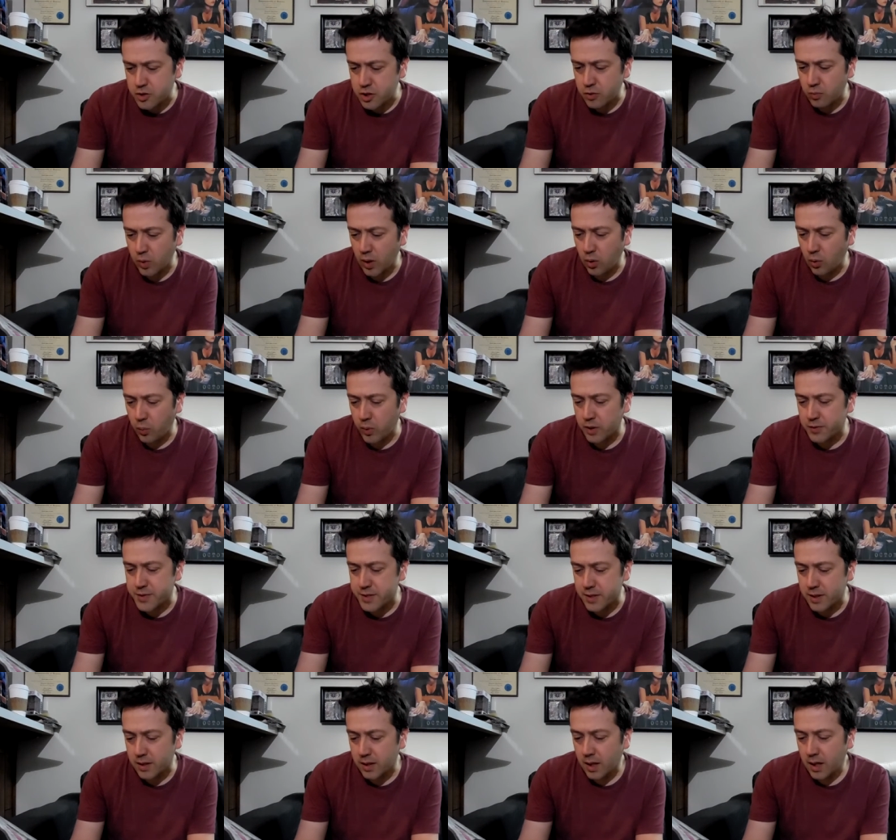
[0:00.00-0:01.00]
G. Willow
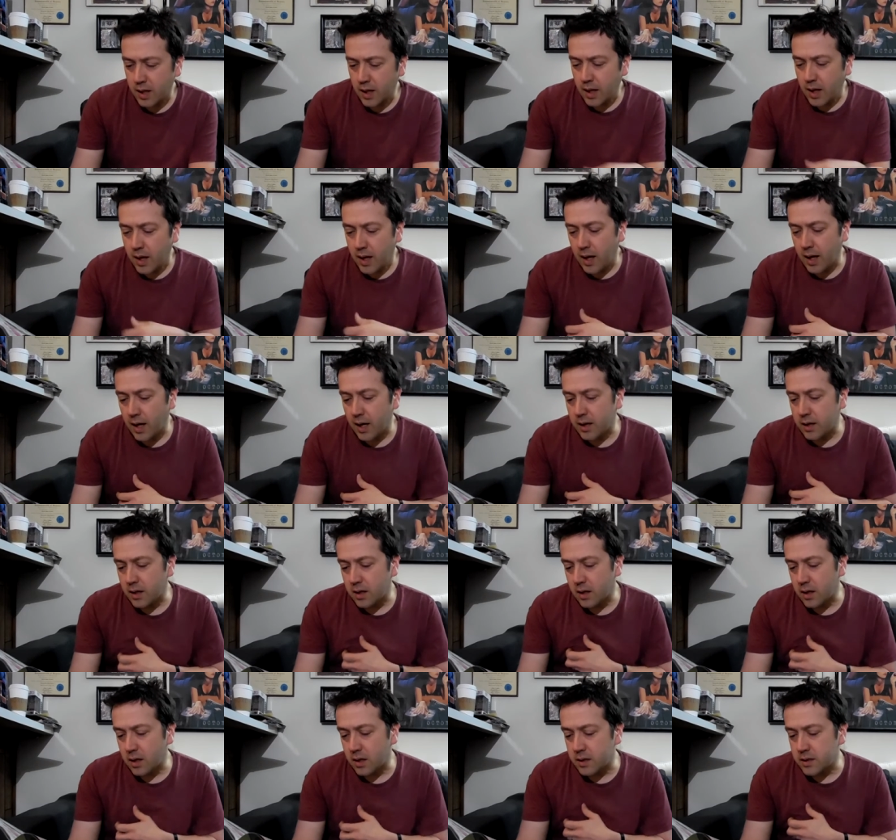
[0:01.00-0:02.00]
Wilson,
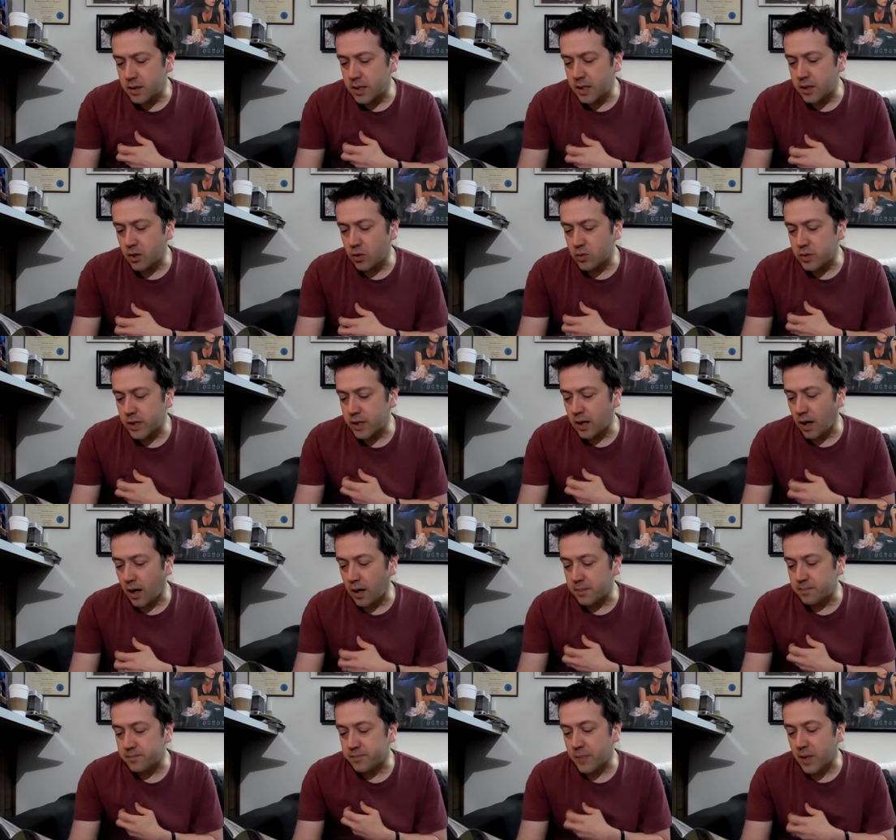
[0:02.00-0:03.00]
and Nico
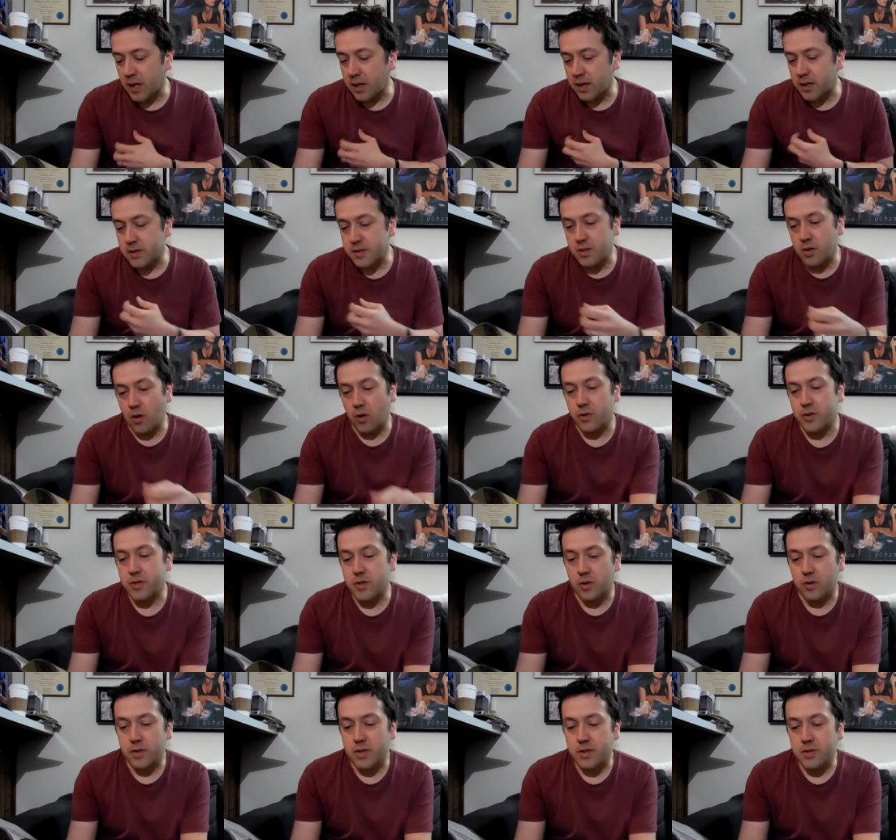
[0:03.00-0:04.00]
Leon is the
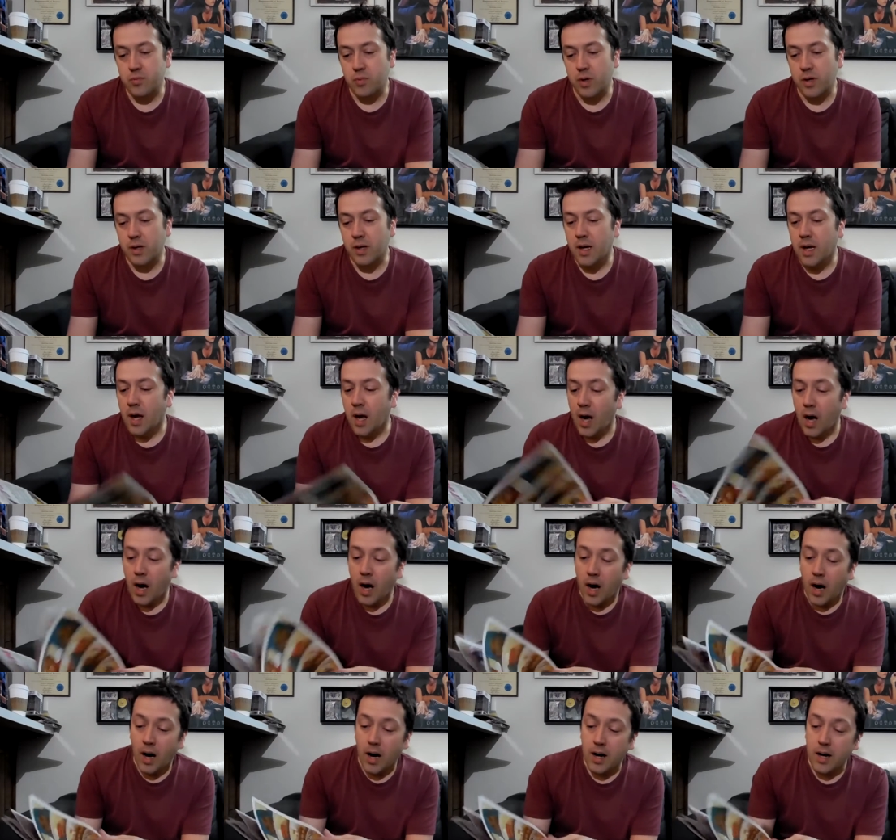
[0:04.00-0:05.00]
artist on this one.
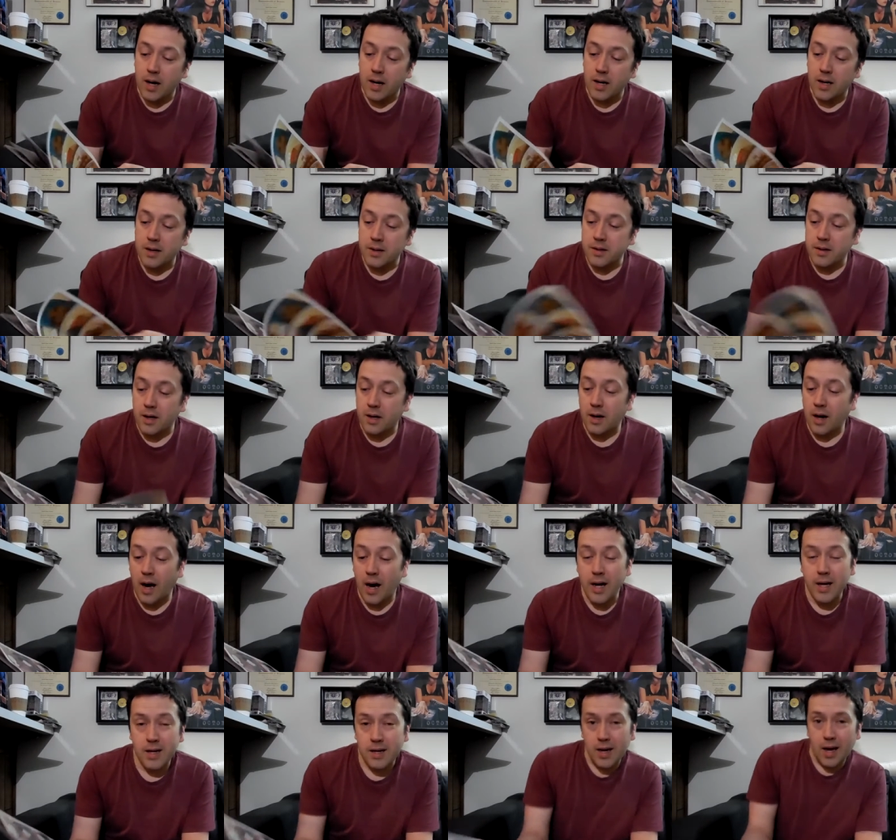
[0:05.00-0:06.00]
And
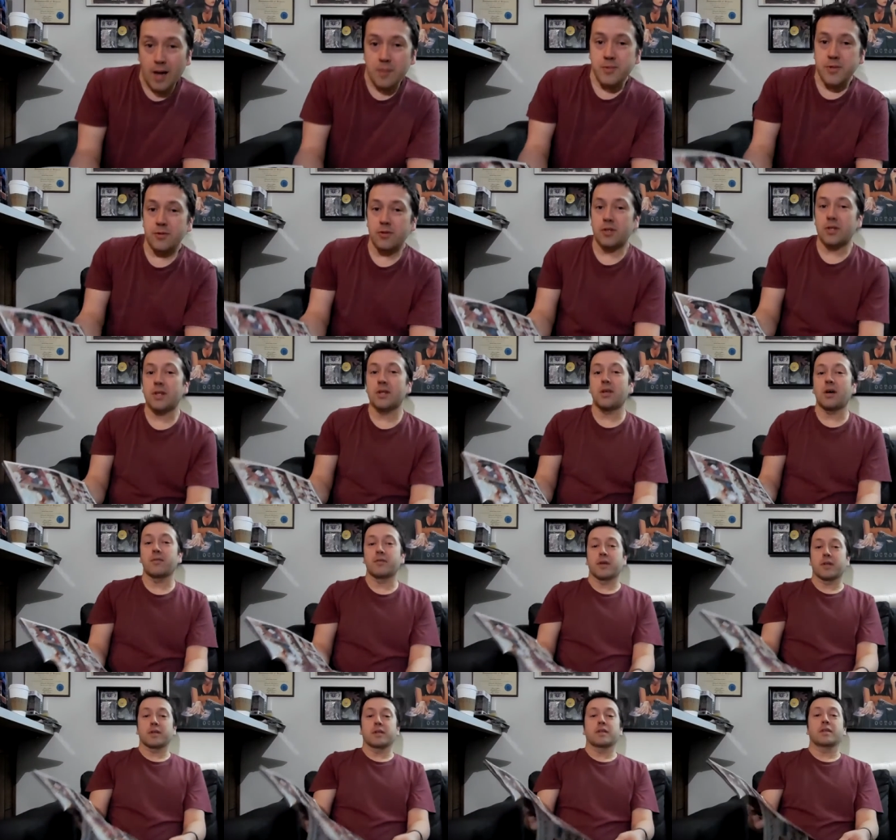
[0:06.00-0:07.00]
I absolutely
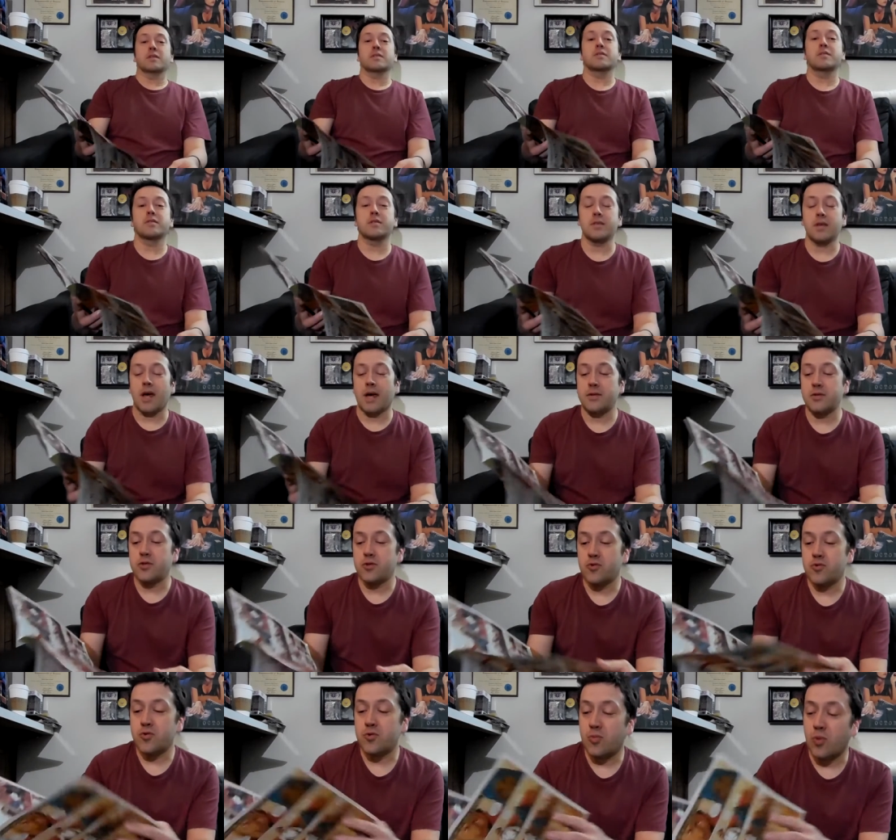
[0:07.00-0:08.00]
love it. And this is,
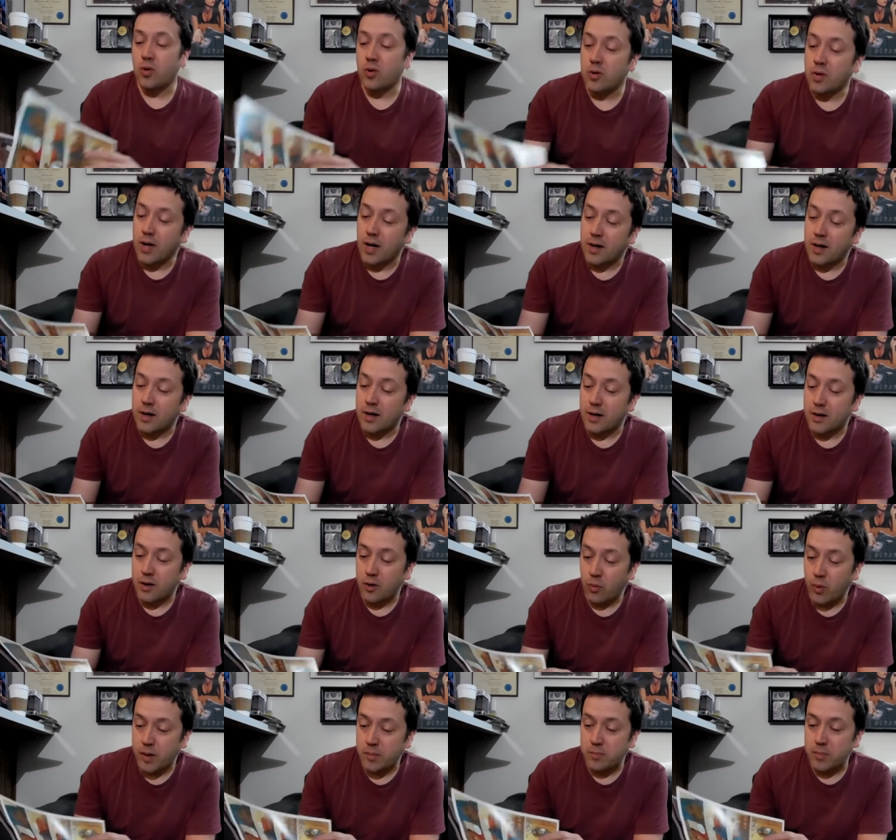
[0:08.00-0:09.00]
as usual,
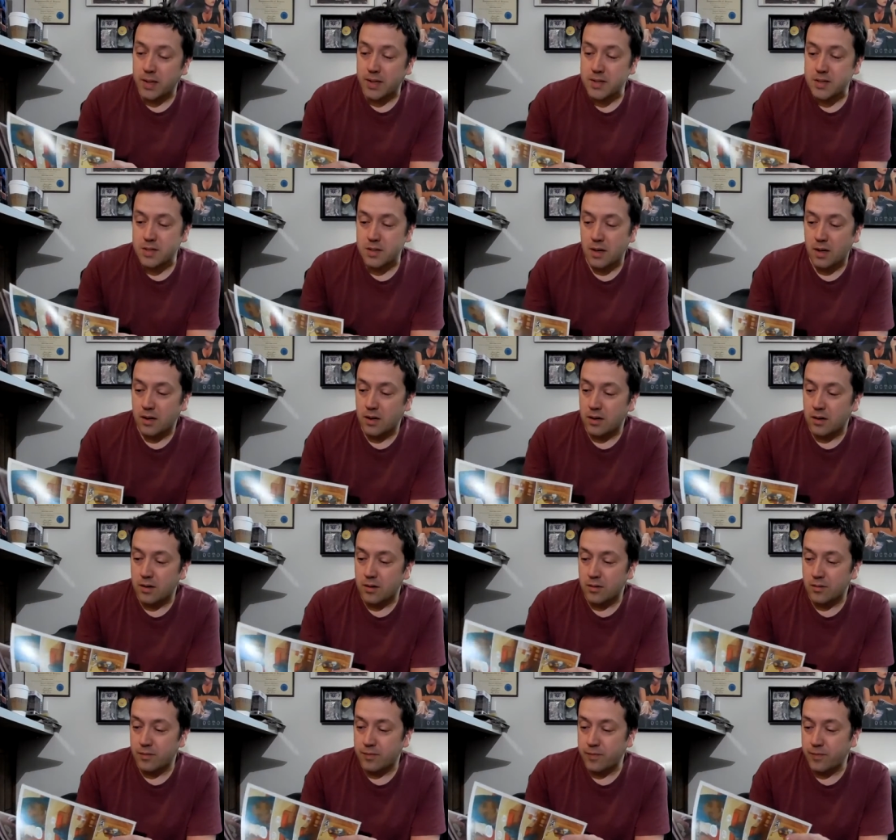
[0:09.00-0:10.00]
a great mix
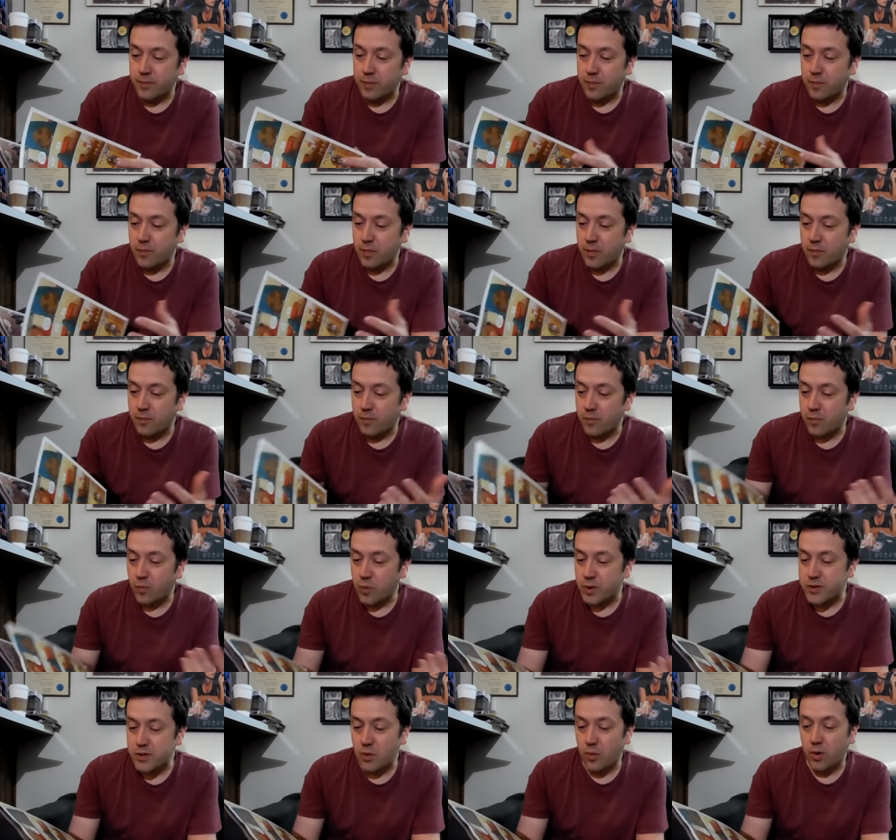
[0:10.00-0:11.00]
of
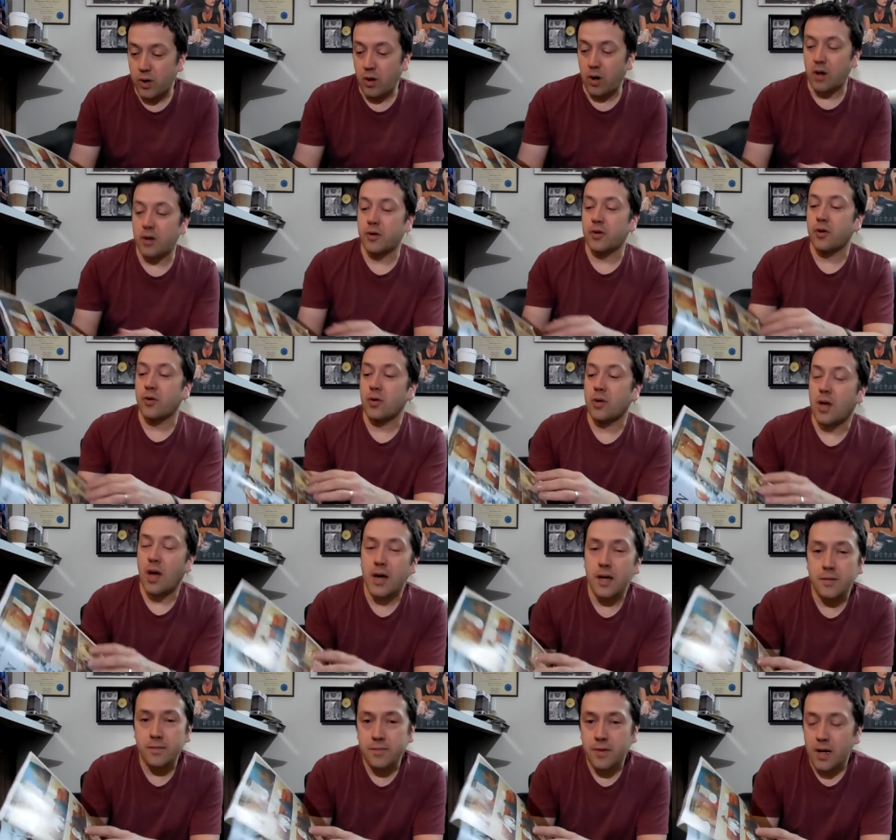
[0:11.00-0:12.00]
what's going on in her
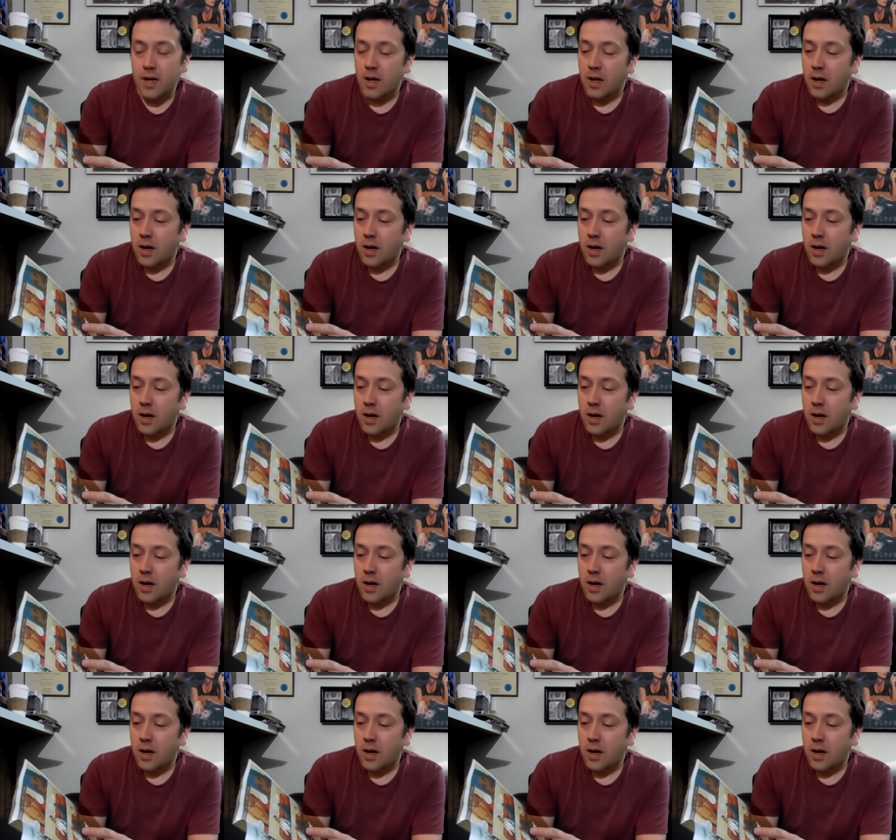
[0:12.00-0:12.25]
life.